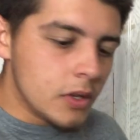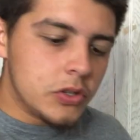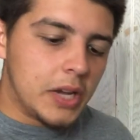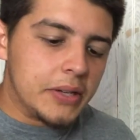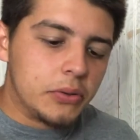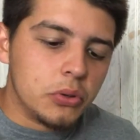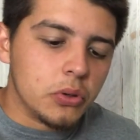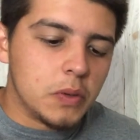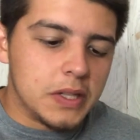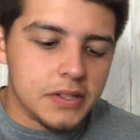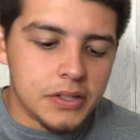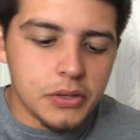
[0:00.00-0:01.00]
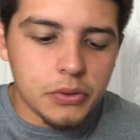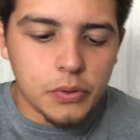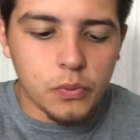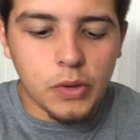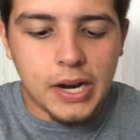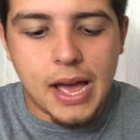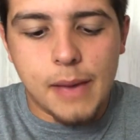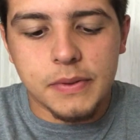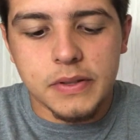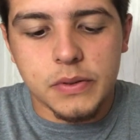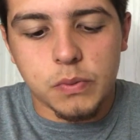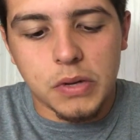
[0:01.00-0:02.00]
So I Googled what to do and what
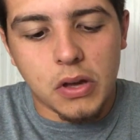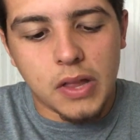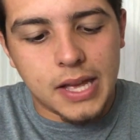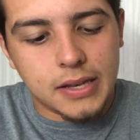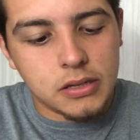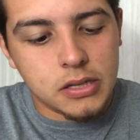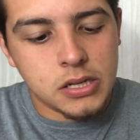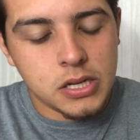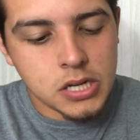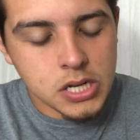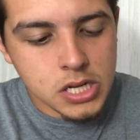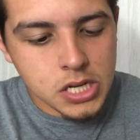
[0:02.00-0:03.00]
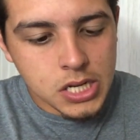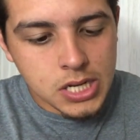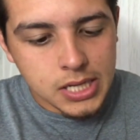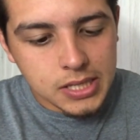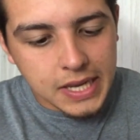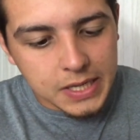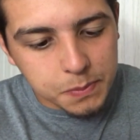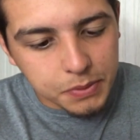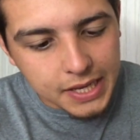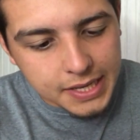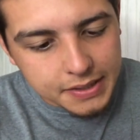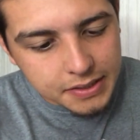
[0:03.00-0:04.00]
happens when all that takes
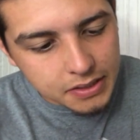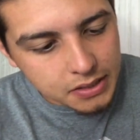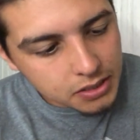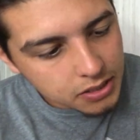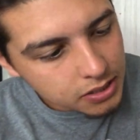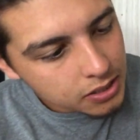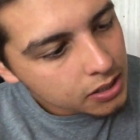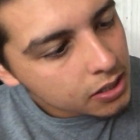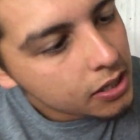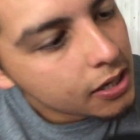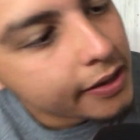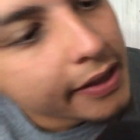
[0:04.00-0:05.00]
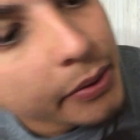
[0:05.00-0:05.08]
place, and